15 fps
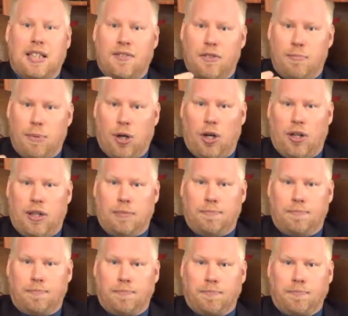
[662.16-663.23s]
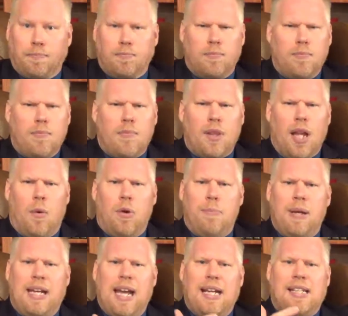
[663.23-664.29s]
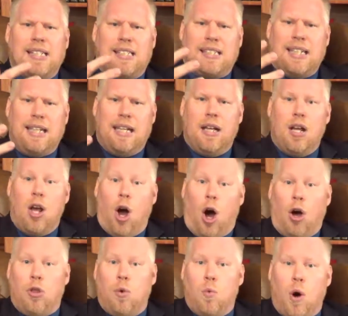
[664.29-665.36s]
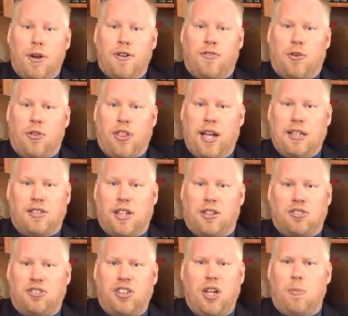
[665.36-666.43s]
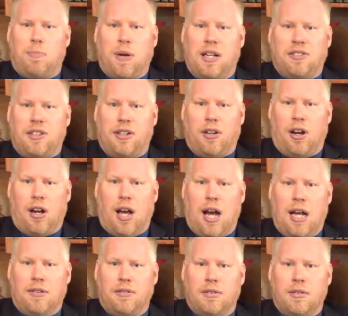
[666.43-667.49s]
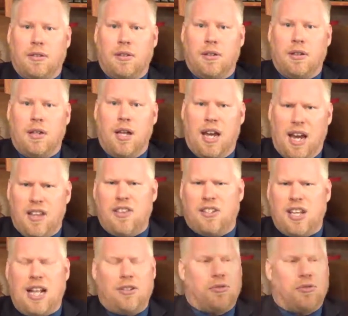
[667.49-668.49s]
of a burden. And we begin to see all the wonderful things that are still present in our lives. Isn't that